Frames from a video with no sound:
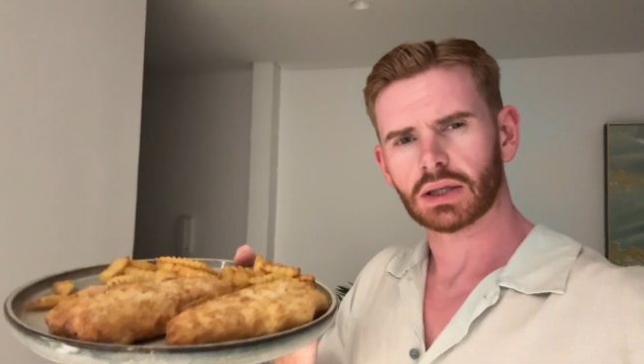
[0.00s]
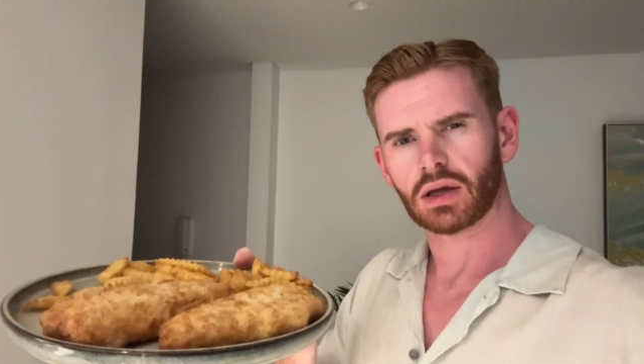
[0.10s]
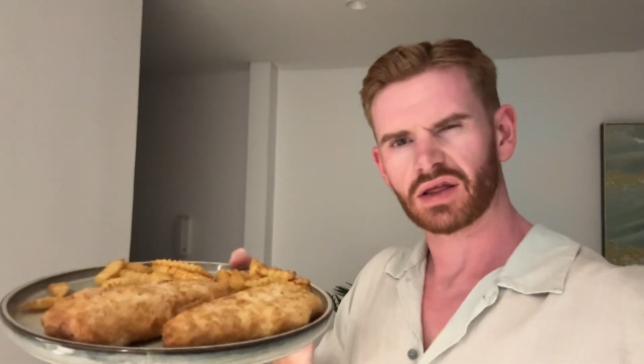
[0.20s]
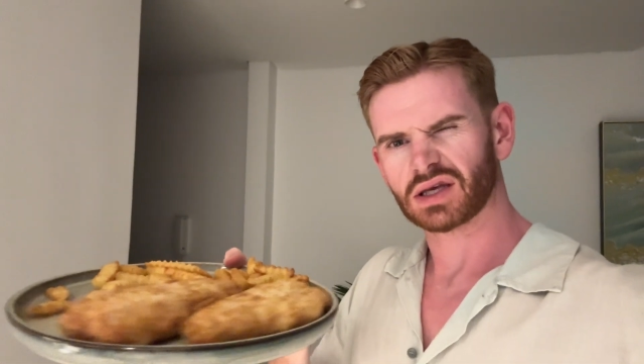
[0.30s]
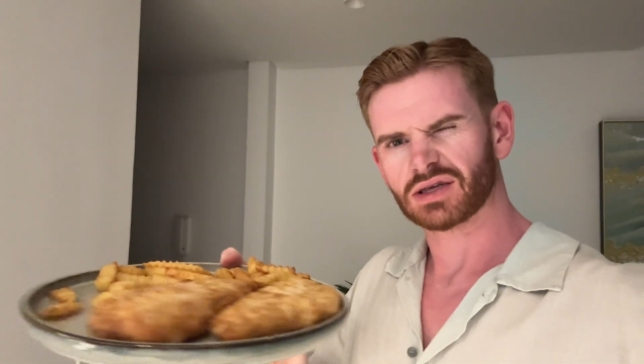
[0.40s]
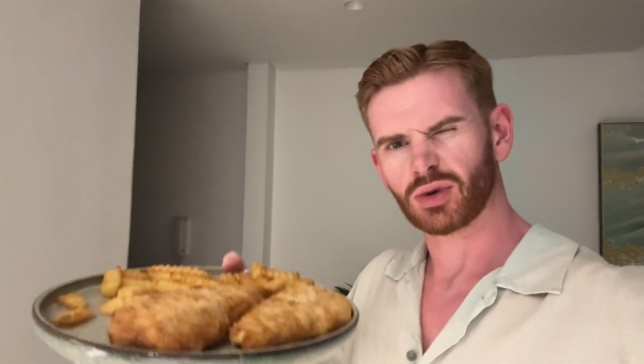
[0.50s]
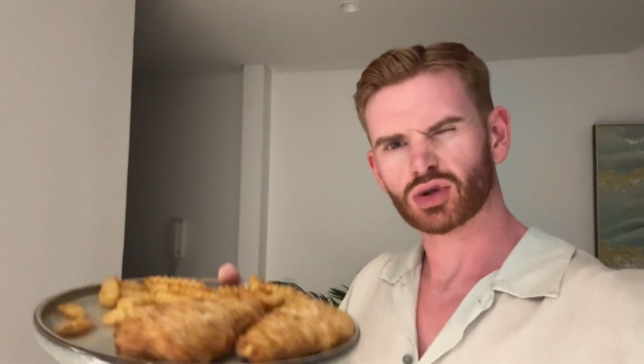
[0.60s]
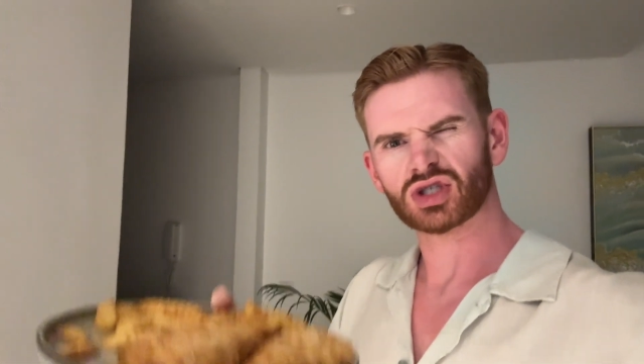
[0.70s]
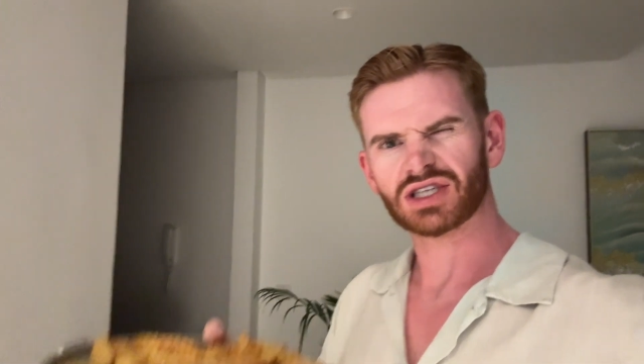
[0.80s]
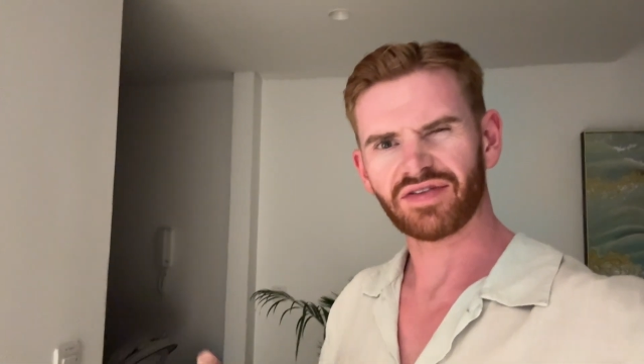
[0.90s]
I think it's about
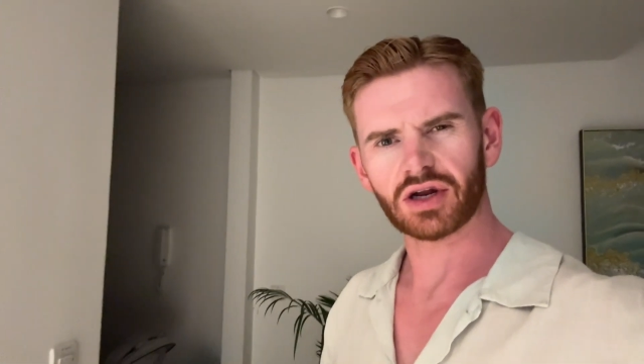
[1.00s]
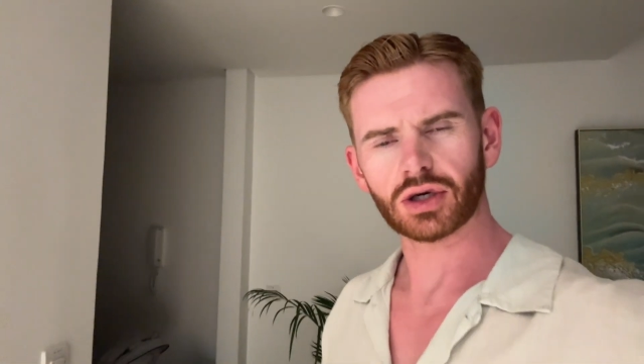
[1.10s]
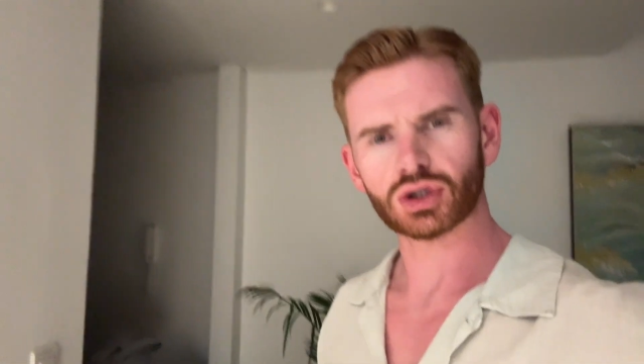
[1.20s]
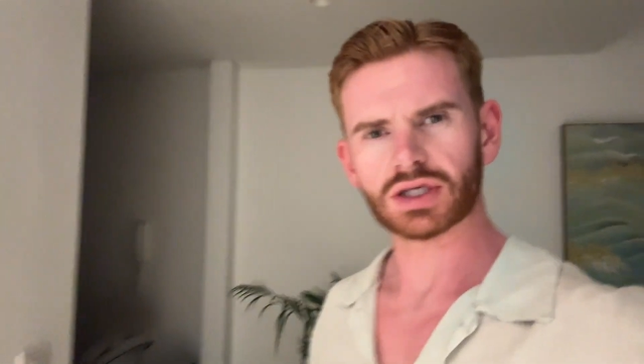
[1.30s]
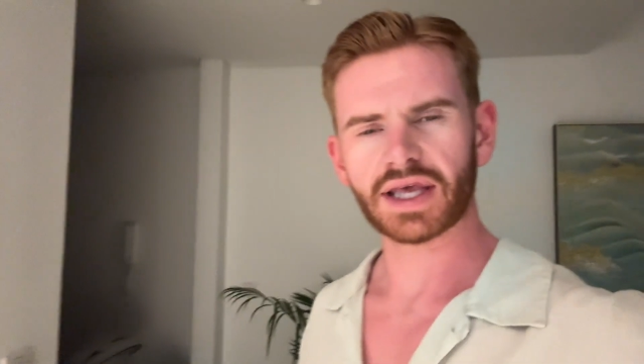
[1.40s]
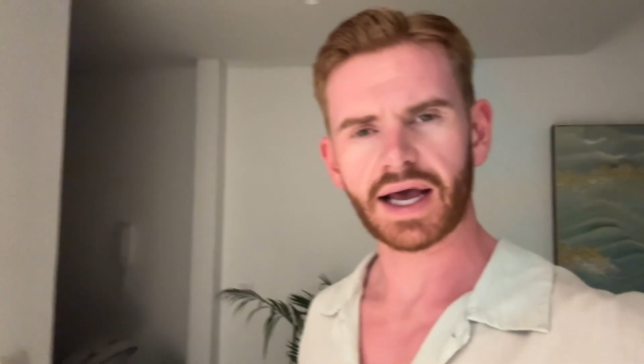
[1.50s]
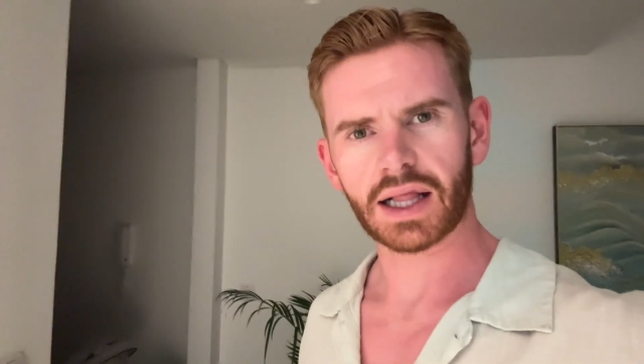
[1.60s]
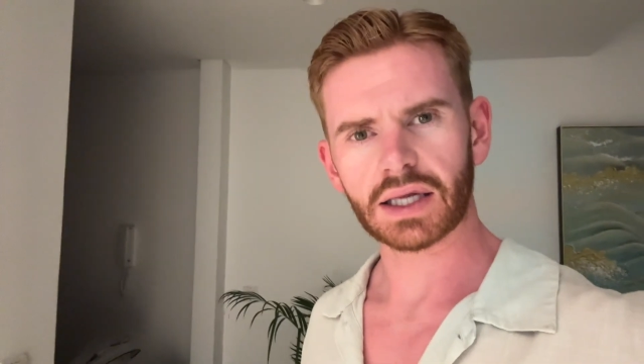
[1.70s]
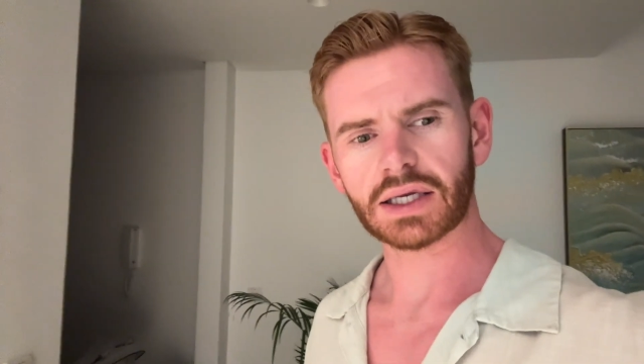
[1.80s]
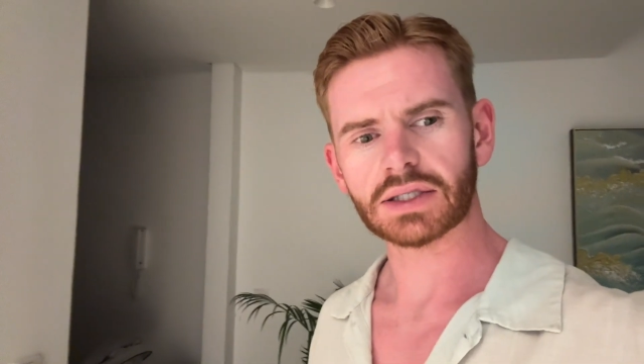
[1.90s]
700
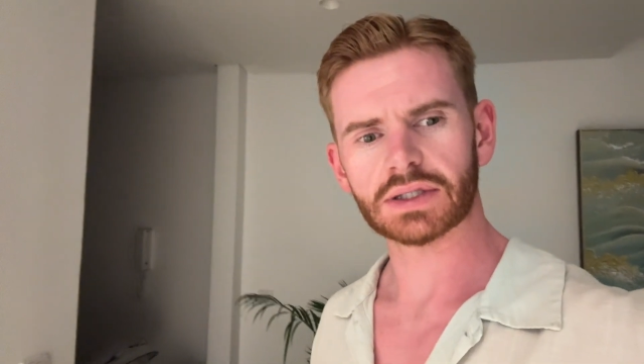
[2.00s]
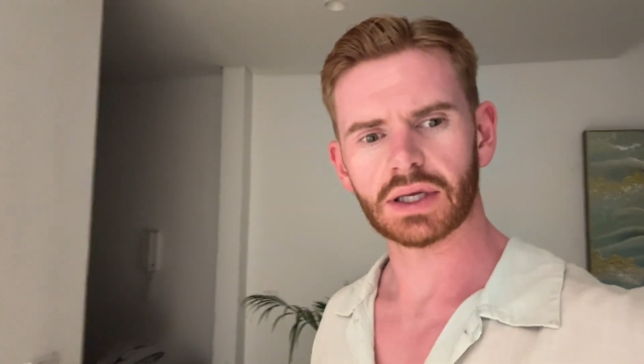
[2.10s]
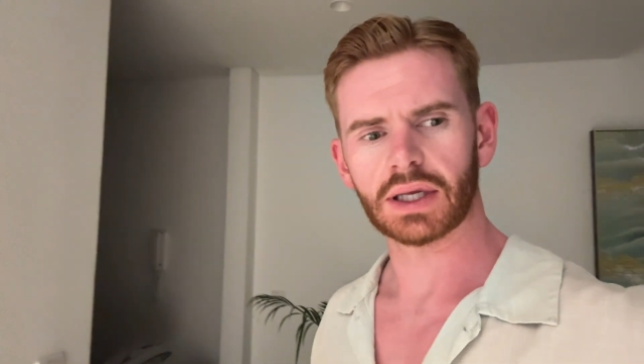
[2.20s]
calories